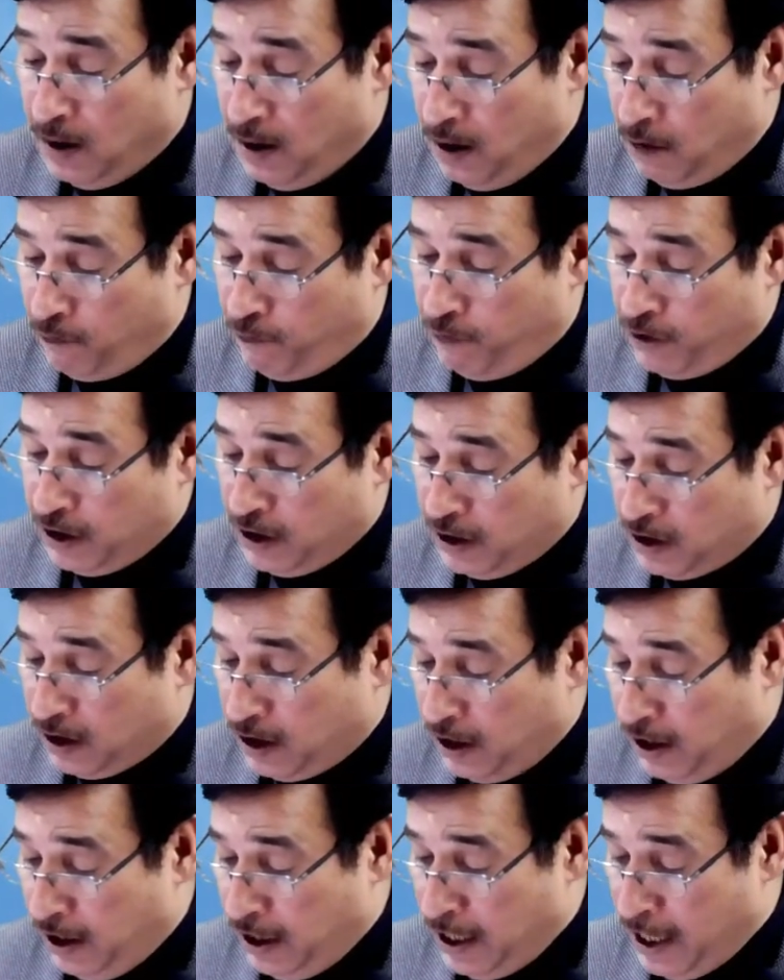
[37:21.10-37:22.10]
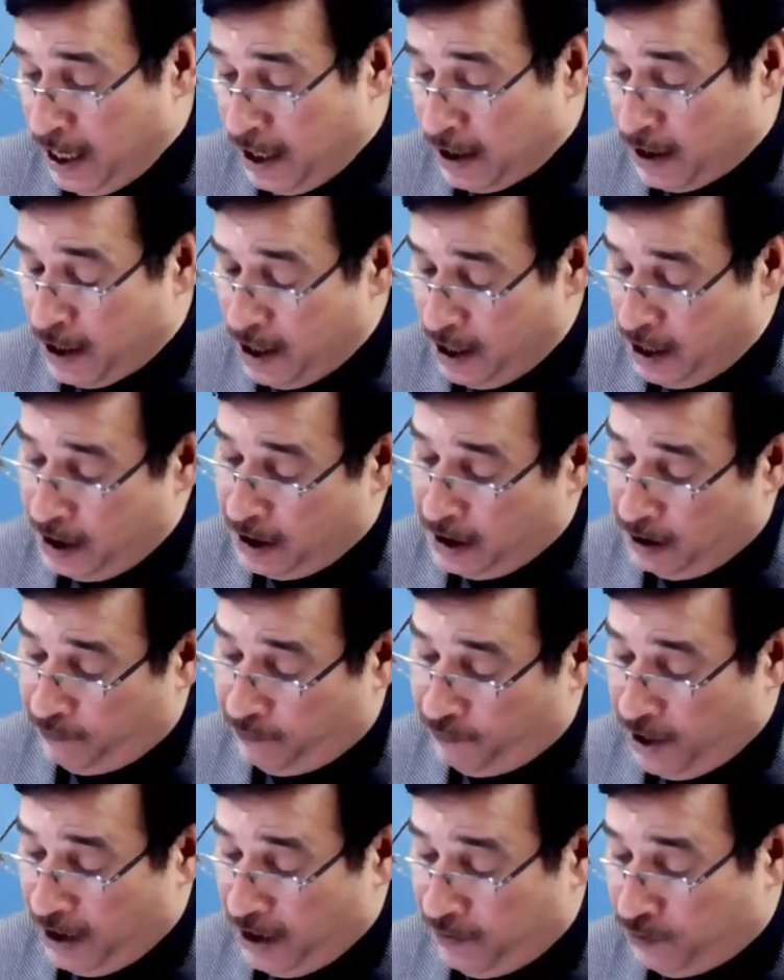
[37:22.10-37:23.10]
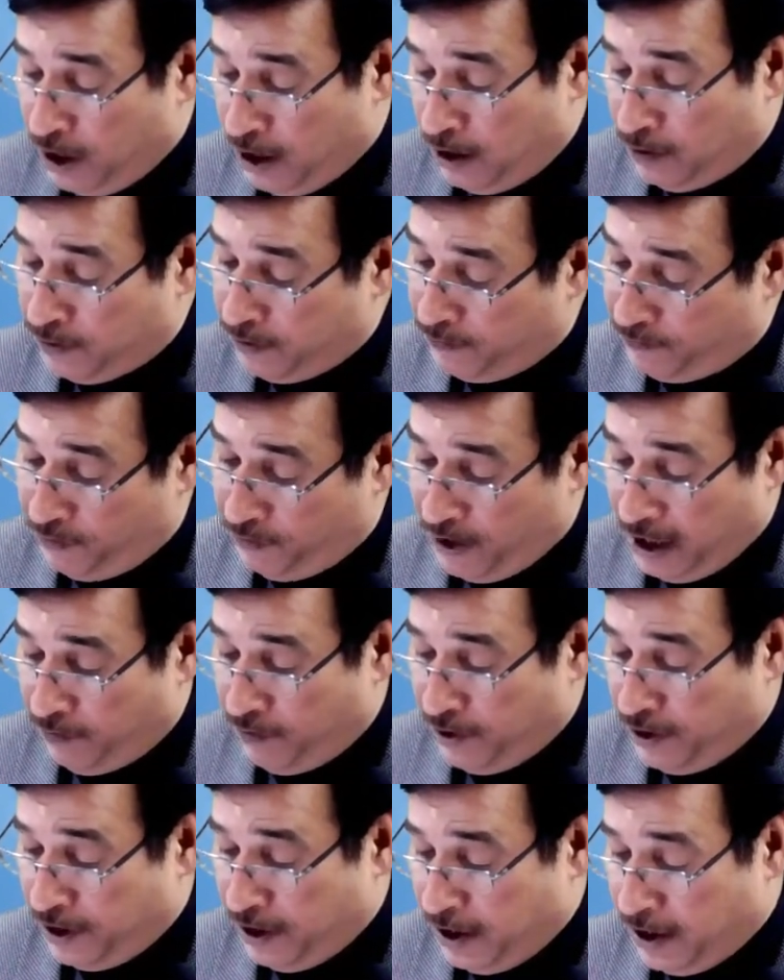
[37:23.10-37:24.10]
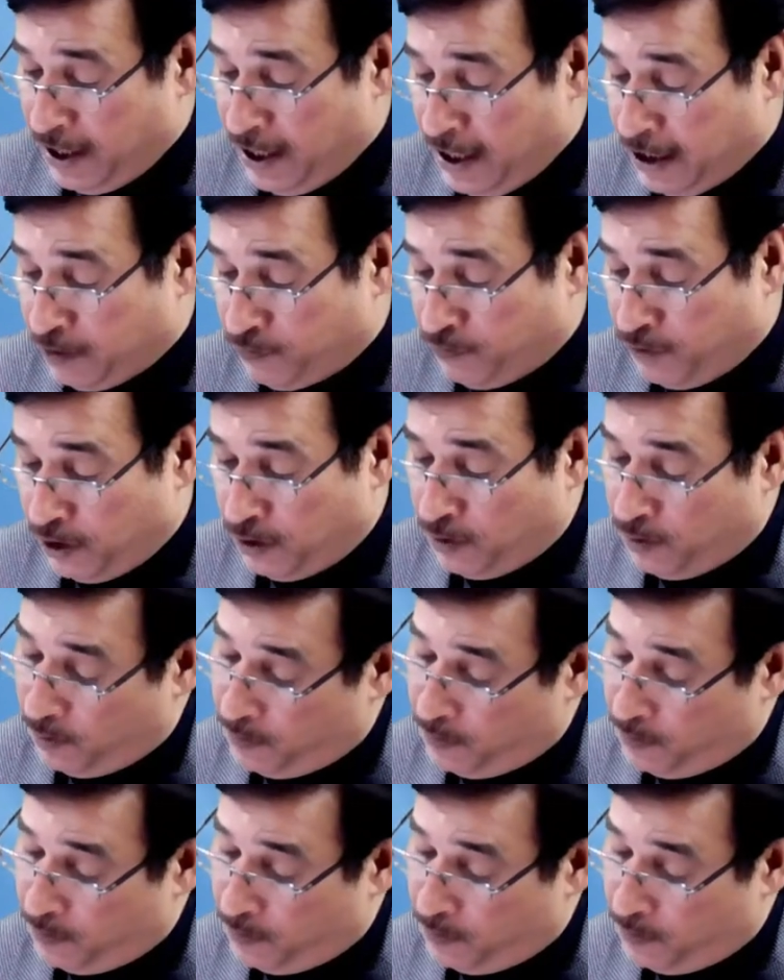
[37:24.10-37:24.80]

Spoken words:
which is 3,85,500 as we know.